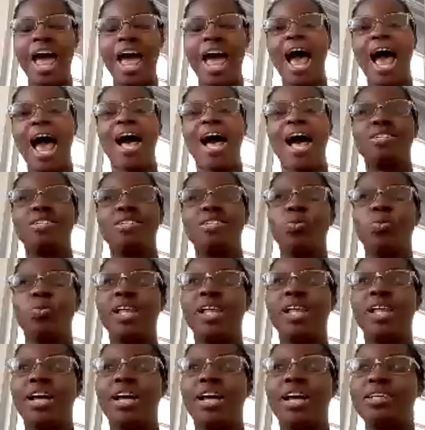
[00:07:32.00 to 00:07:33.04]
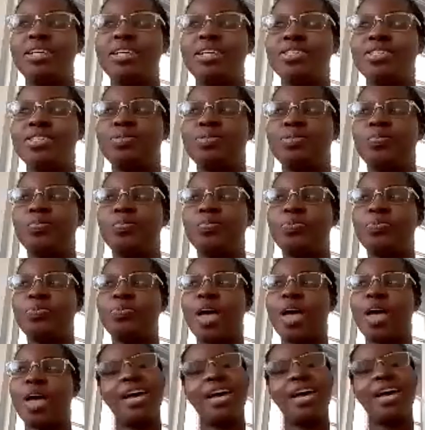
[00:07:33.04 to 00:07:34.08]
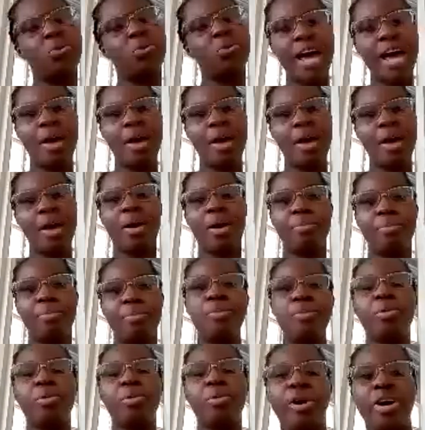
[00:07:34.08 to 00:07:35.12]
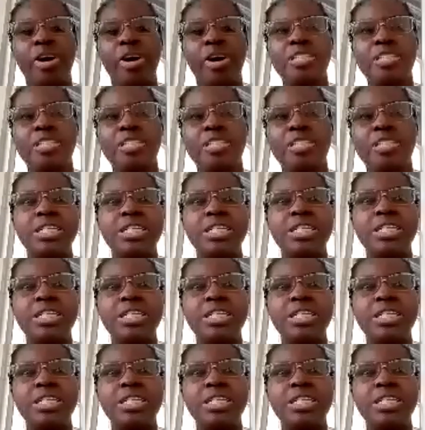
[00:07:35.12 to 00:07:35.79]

as well as I know that I'm a people person,